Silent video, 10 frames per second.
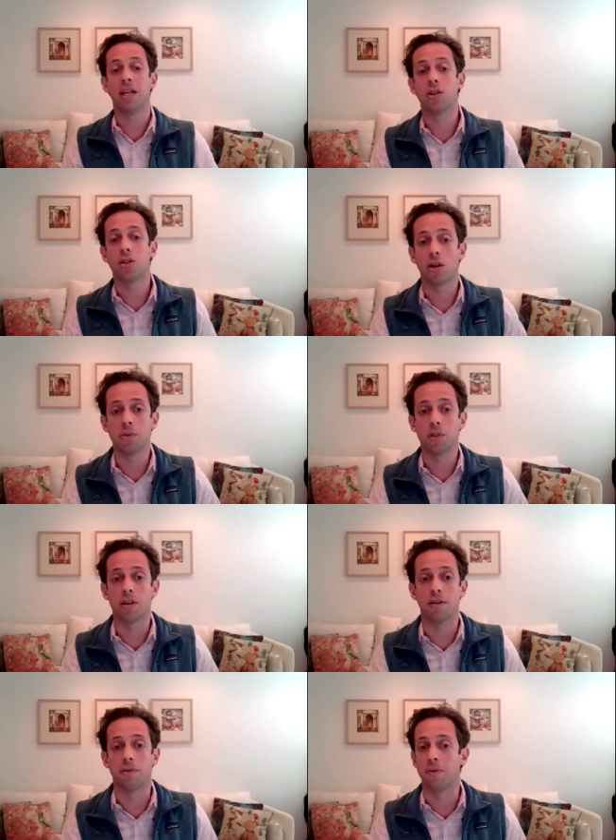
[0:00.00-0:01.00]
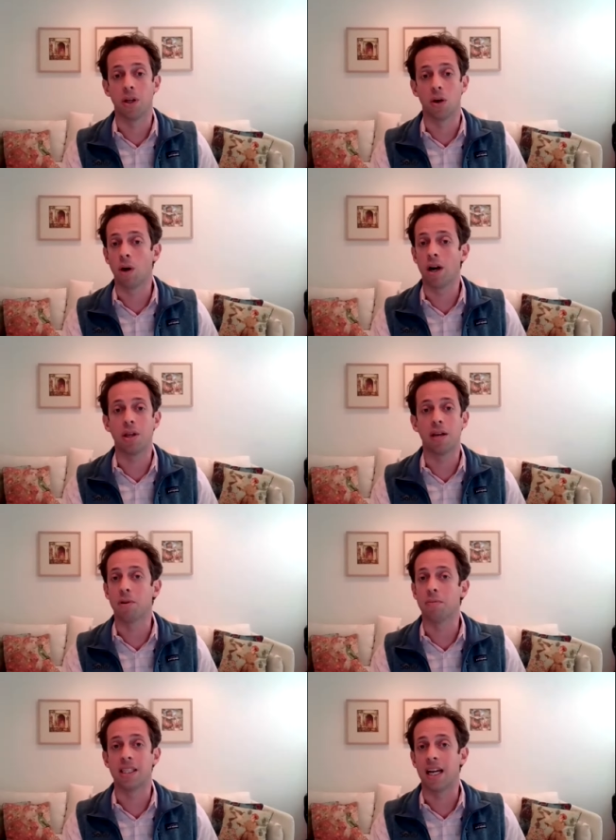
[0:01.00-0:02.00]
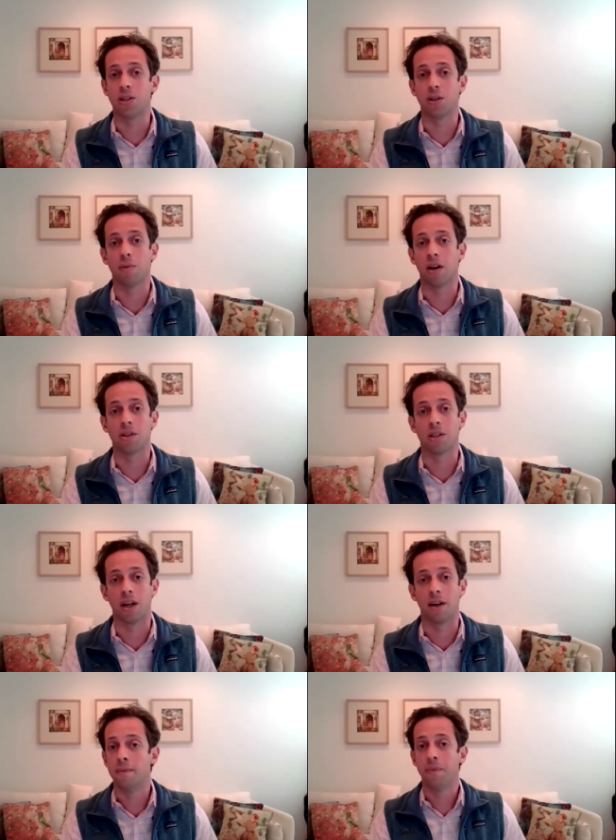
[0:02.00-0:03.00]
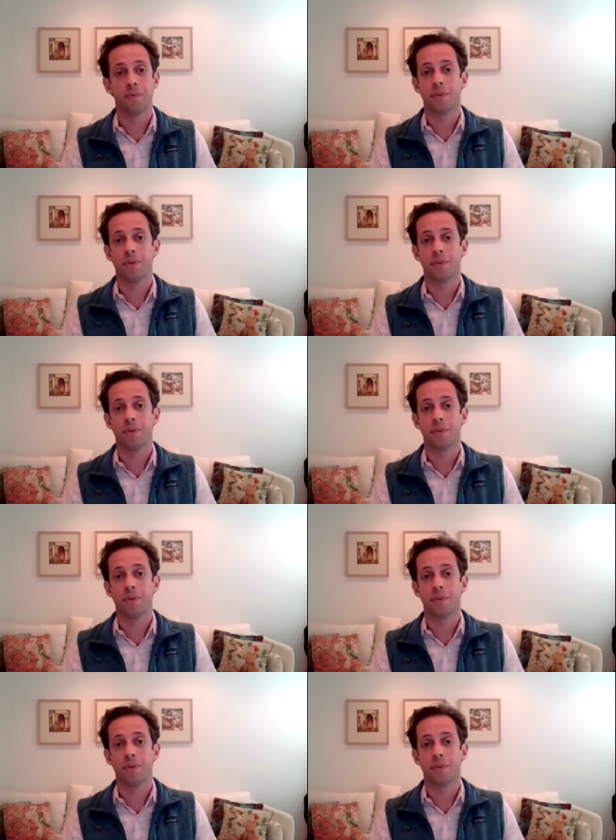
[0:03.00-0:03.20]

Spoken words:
In terms of where the implementation models are,